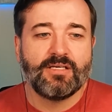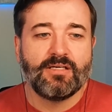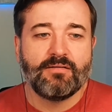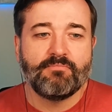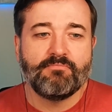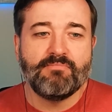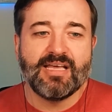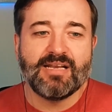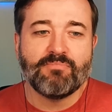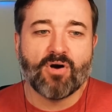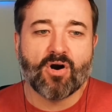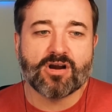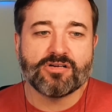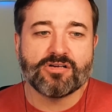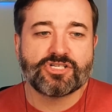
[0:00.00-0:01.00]

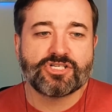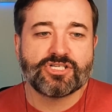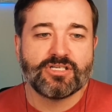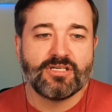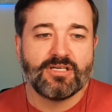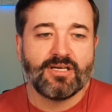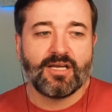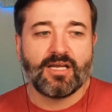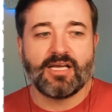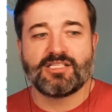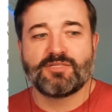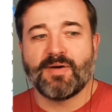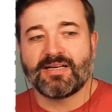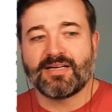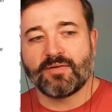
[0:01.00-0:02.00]
mid-March,
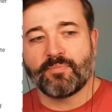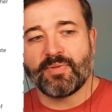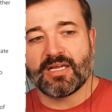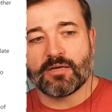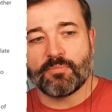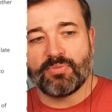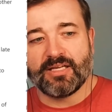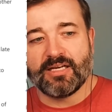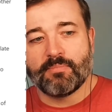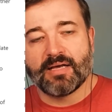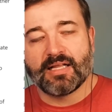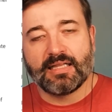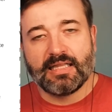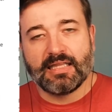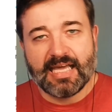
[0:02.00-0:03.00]
expected to be completed by
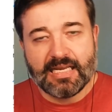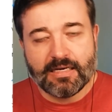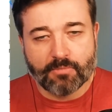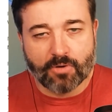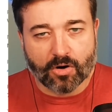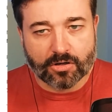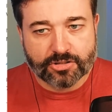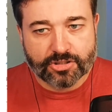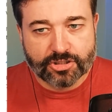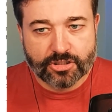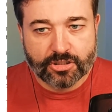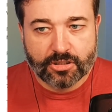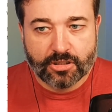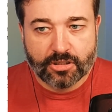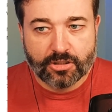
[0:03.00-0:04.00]
late March
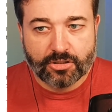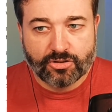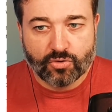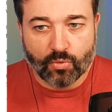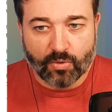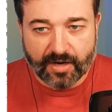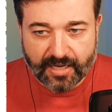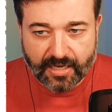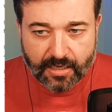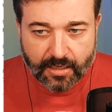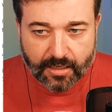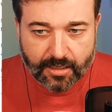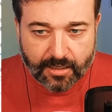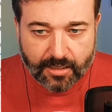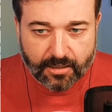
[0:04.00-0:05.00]

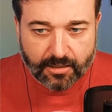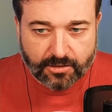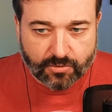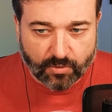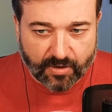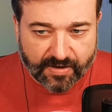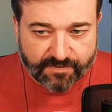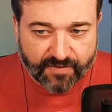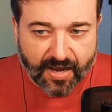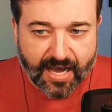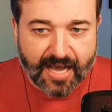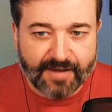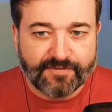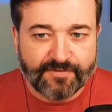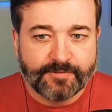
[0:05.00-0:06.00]

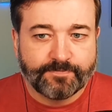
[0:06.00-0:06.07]
2025.